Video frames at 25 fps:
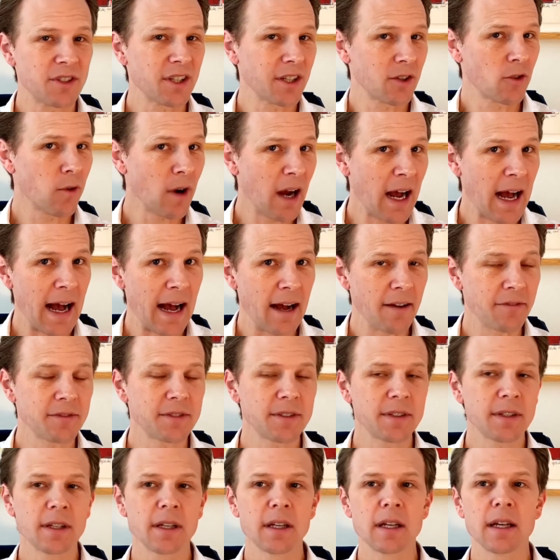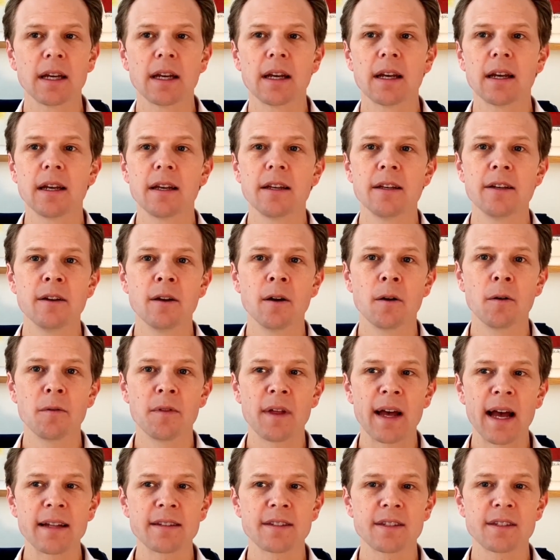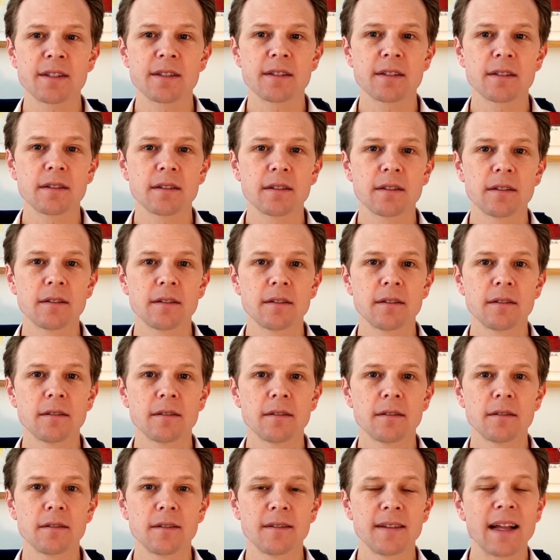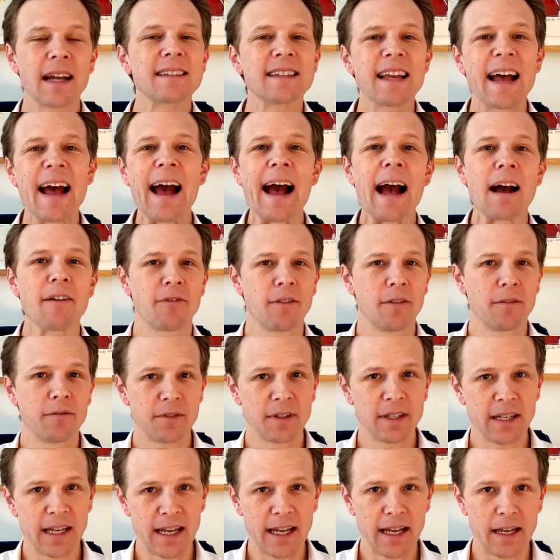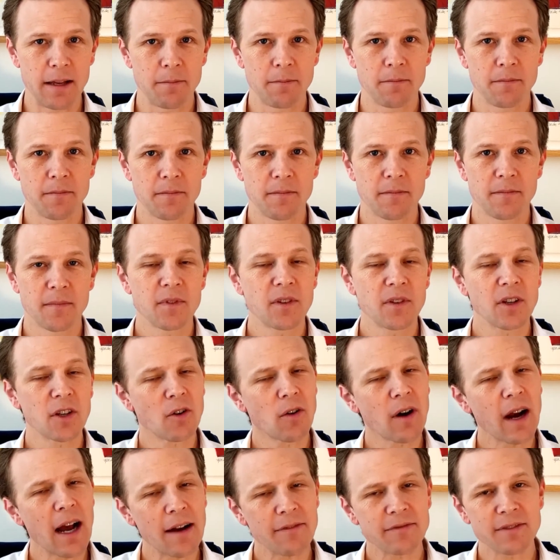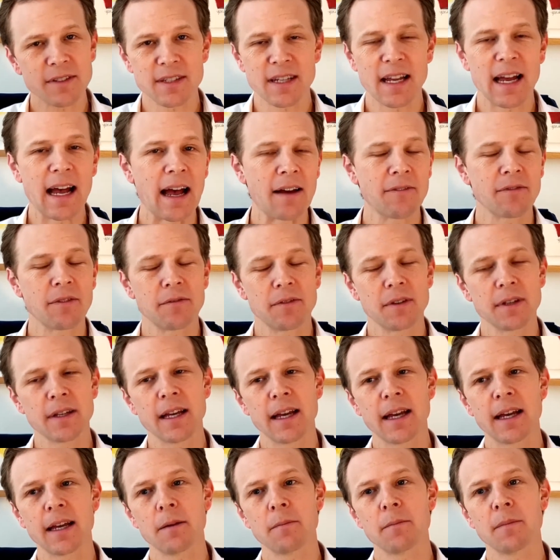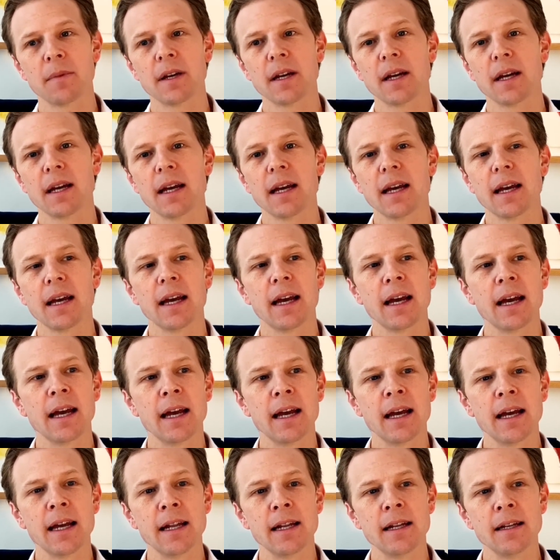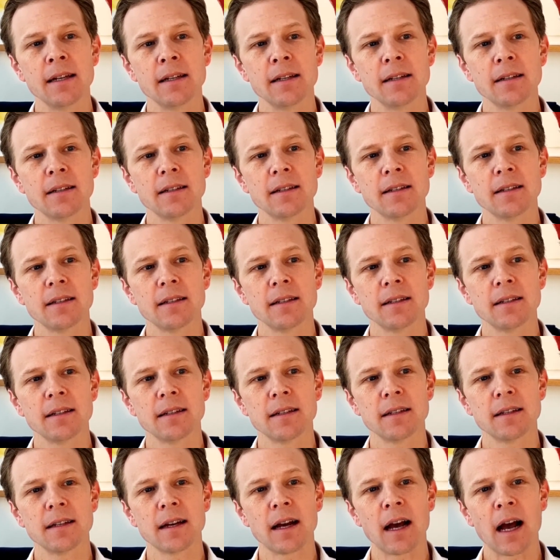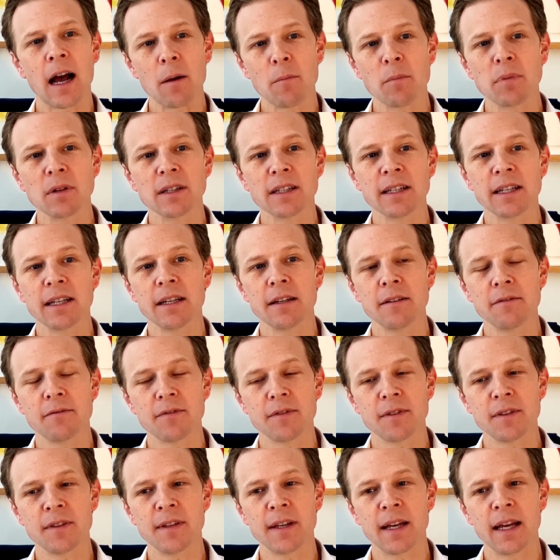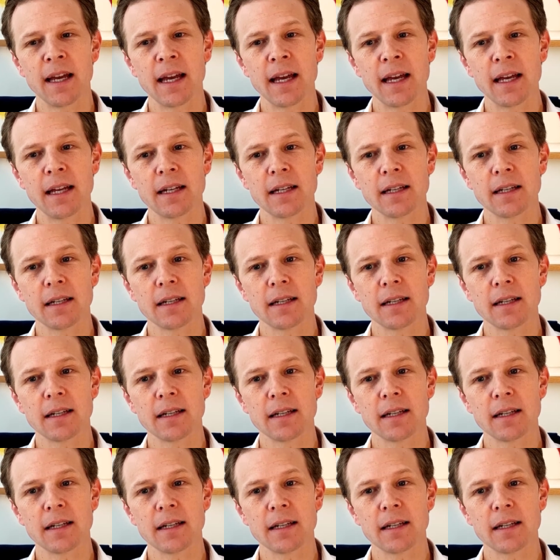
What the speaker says: to craft, that's half of the game. The craft is half of the game. And I believe that